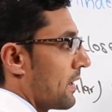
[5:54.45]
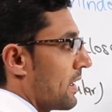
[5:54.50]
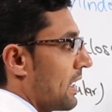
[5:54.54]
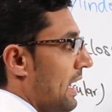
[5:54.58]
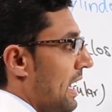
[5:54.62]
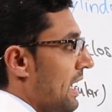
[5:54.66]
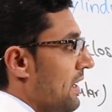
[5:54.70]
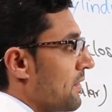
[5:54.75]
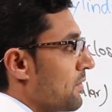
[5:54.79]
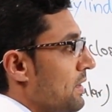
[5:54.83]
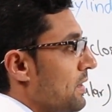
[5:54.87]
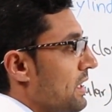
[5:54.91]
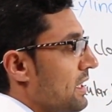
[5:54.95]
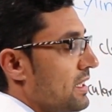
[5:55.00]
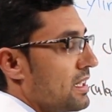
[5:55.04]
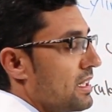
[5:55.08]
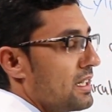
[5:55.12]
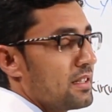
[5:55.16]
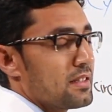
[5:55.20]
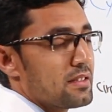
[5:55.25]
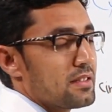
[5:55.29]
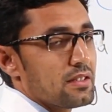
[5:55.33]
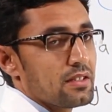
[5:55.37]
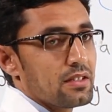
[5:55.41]
And we
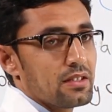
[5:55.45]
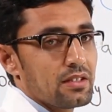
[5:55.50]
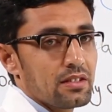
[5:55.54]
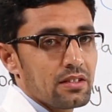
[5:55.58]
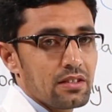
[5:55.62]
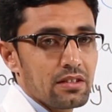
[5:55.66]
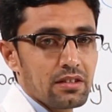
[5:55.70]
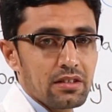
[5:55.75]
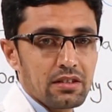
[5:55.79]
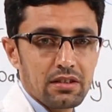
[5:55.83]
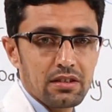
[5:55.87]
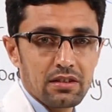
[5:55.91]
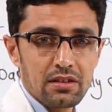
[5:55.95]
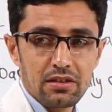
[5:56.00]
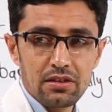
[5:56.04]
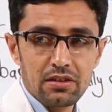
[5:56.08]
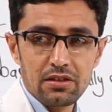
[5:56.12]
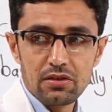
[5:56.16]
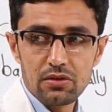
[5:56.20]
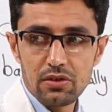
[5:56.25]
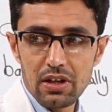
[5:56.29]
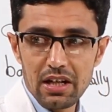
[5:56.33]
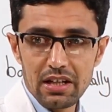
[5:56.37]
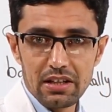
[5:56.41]
need
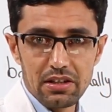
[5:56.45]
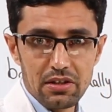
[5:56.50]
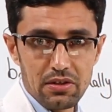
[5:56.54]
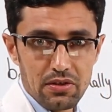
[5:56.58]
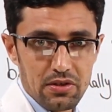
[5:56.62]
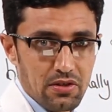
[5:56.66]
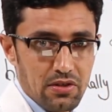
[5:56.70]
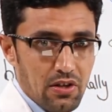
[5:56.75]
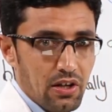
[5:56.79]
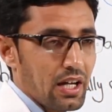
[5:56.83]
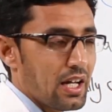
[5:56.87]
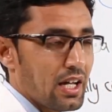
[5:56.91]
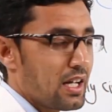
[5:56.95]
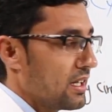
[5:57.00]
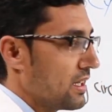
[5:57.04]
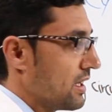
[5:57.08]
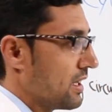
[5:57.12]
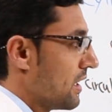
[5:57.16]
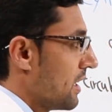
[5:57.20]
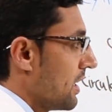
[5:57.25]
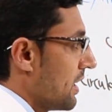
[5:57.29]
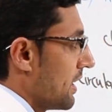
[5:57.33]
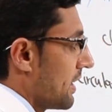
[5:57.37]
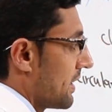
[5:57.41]
radius, okay?
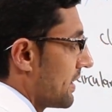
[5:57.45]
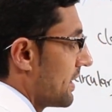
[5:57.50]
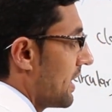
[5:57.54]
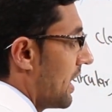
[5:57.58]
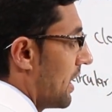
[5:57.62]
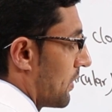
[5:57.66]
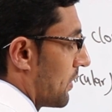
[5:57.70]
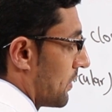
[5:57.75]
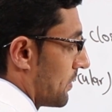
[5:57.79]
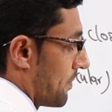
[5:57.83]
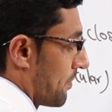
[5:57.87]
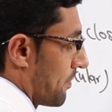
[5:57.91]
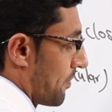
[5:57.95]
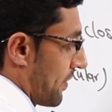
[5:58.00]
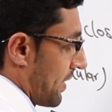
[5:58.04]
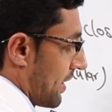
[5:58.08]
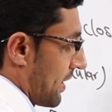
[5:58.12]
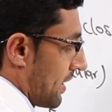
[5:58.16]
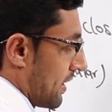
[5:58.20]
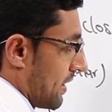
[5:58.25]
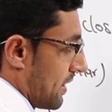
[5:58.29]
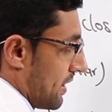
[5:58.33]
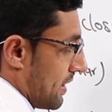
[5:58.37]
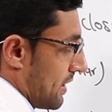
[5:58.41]
Now,
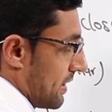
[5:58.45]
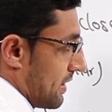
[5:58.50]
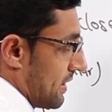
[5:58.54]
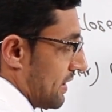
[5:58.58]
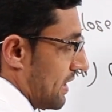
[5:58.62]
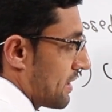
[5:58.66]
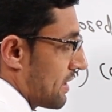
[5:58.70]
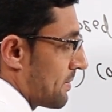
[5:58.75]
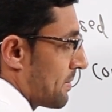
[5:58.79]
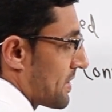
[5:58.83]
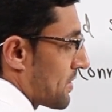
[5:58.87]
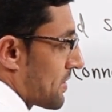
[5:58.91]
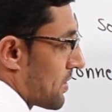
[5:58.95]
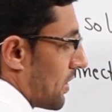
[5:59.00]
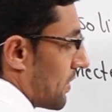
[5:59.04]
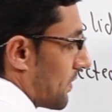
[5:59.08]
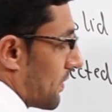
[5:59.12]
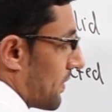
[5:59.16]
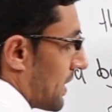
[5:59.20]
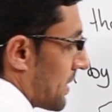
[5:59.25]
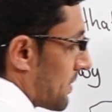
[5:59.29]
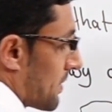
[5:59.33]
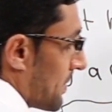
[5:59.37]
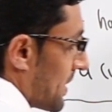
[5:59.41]
let me
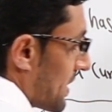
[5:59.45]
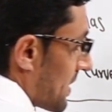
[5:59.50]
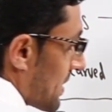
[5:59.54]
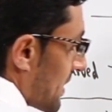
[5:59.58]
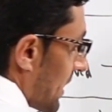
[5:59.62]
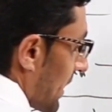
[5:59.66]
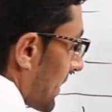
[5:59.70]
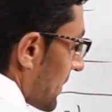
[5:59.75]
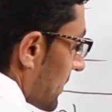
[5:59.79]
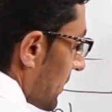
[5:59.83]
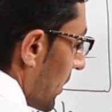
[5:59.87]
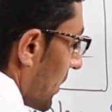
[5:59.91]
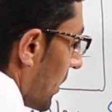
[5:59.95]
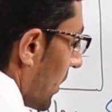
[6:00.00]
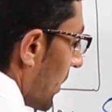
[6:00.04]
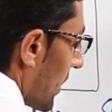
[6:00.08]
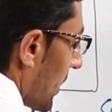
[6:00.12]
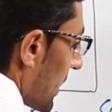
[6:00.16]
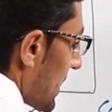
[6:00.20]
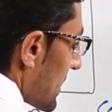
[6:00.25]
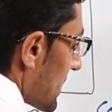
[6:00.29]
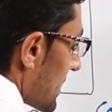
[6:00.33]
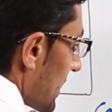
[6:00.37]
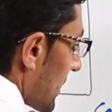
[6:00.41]
solve. It means that
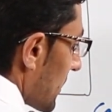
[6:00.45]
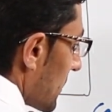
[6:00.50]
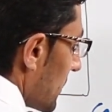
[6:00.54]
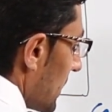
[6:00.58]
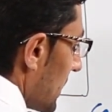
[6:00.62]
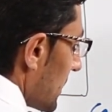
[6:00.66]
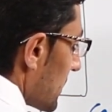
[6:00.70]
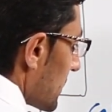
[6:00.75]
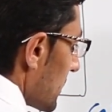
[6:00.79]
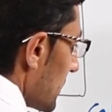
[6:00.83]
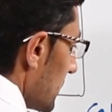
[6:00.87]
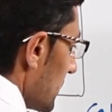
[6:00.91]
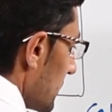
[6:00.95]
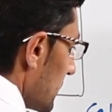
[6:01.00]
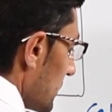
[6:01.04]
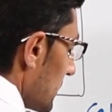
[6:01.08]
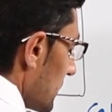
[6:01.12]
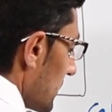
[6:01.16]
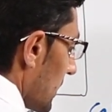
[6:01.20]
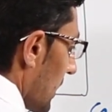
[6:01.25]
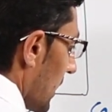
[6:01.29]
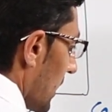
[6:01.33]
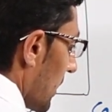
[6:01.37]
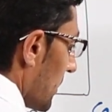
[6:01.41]
r is equal to
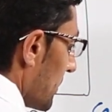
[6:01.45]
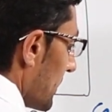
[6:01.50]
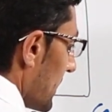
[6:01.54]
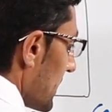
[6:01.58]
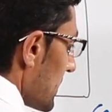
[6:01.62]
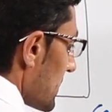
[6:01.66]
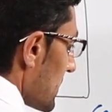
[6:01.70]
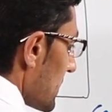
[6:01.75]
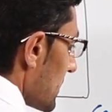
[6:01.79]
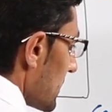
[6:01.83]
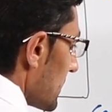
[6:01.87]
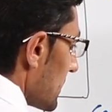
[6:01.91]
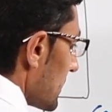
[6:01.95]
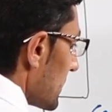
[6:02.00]
how much?